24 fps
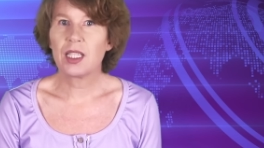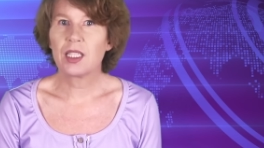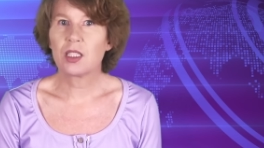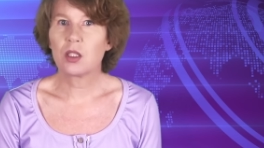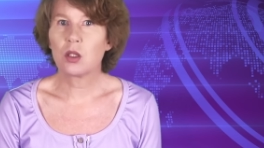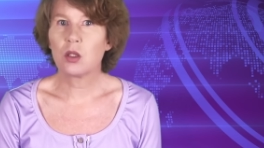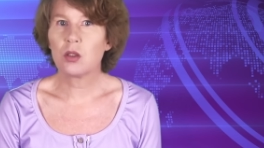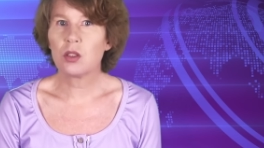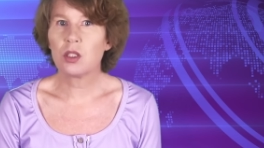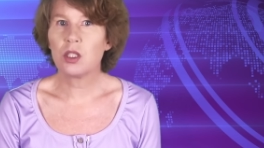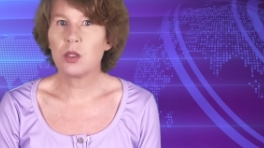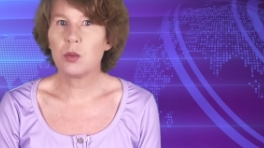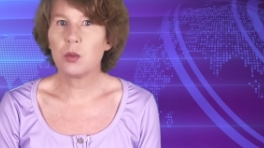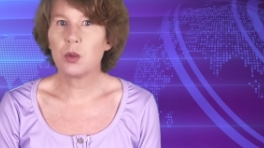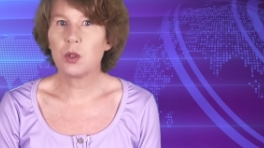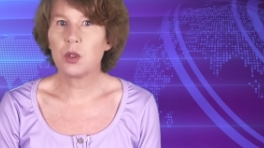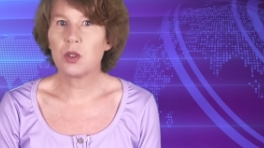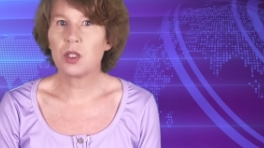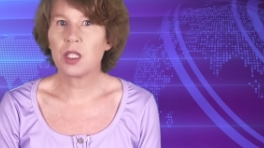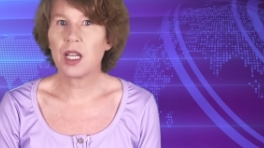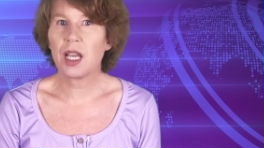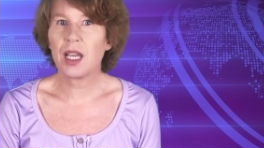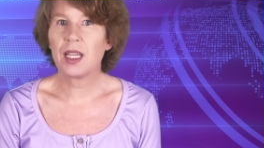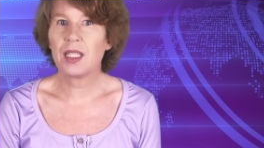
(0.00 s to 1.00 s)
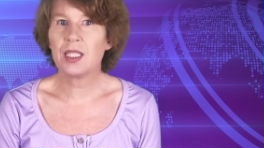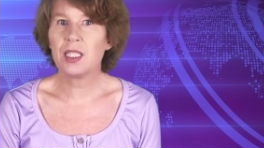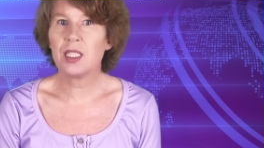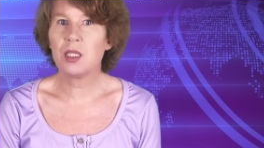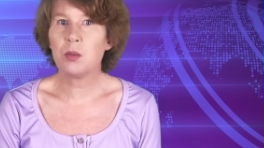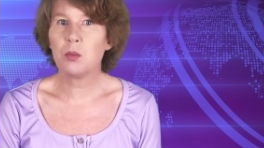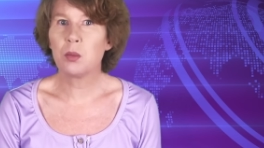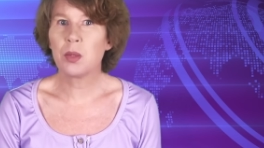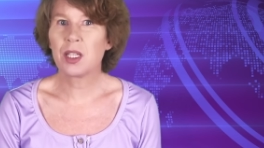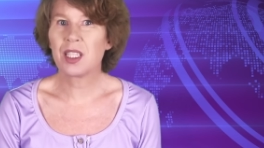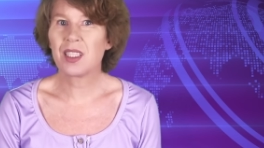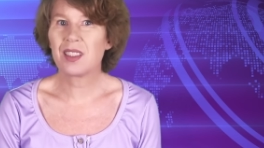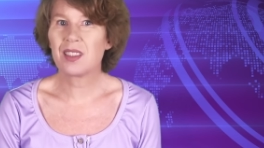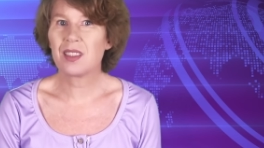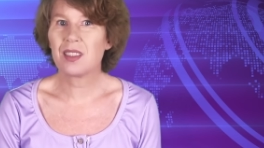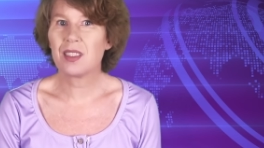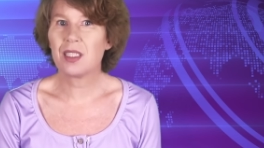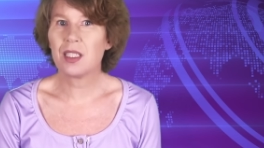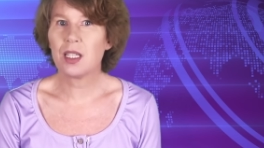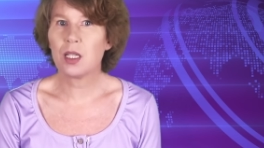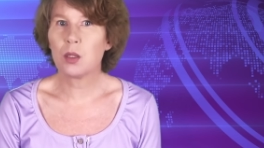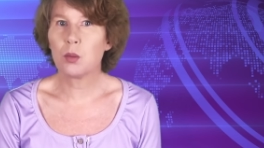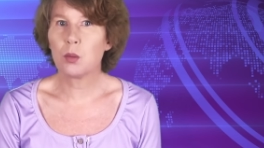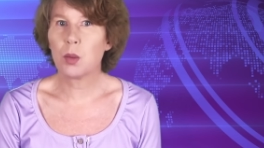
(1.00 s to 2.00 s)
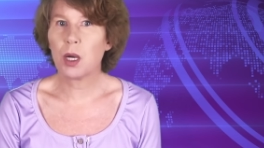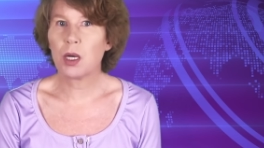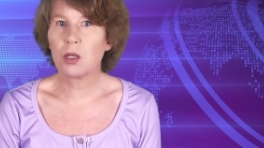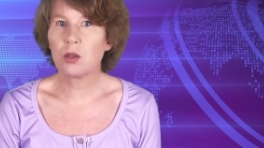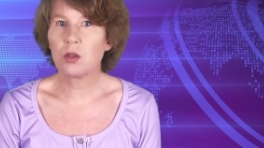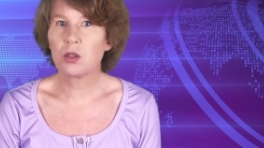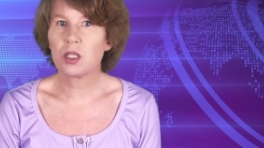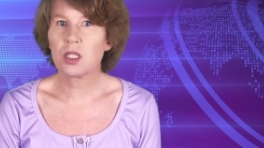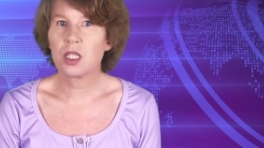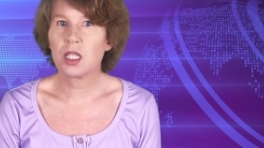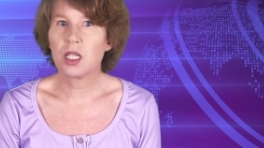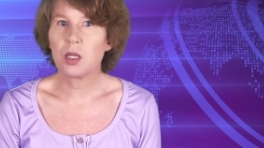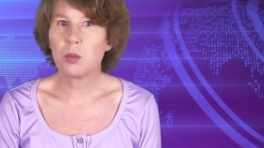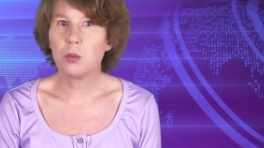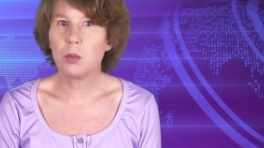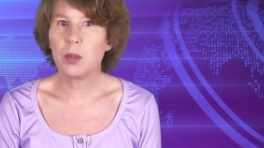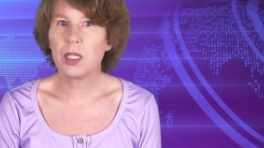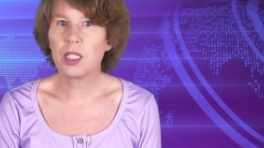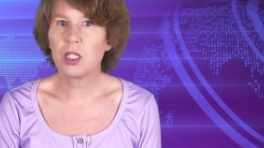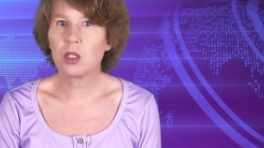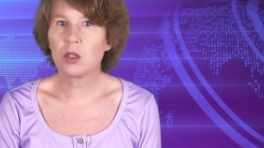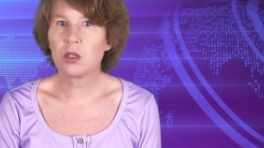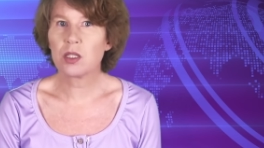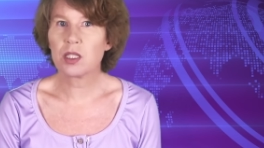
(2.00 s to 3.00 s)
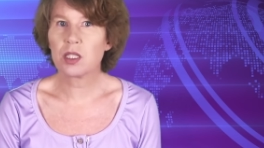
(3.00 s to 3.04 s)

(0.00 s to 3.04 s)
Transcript: and contribute any monthly amount, big or